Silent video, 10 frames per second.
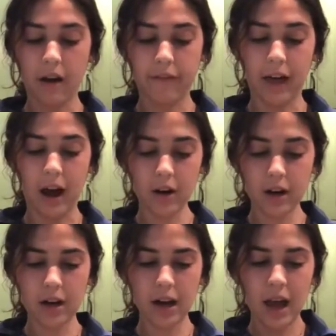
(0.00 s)

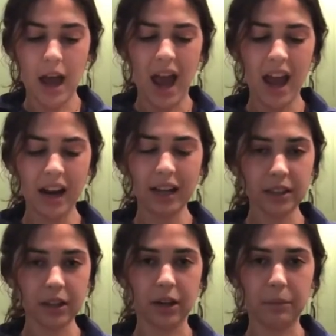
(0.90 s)
flour, and it's
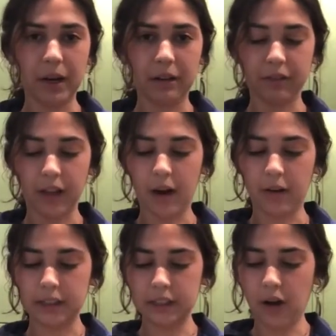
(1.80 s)
a good bit of
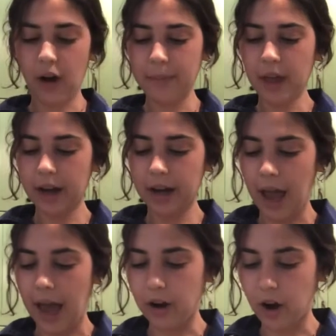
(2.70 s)
flour. So I'm not gonna
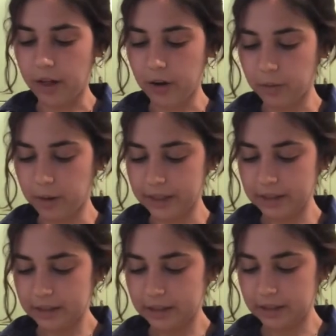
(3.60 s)
add it all at
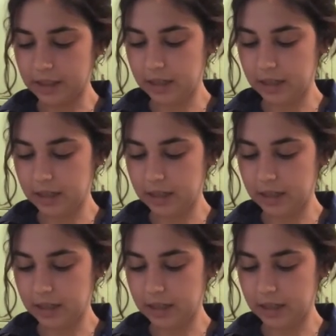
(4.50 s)
once.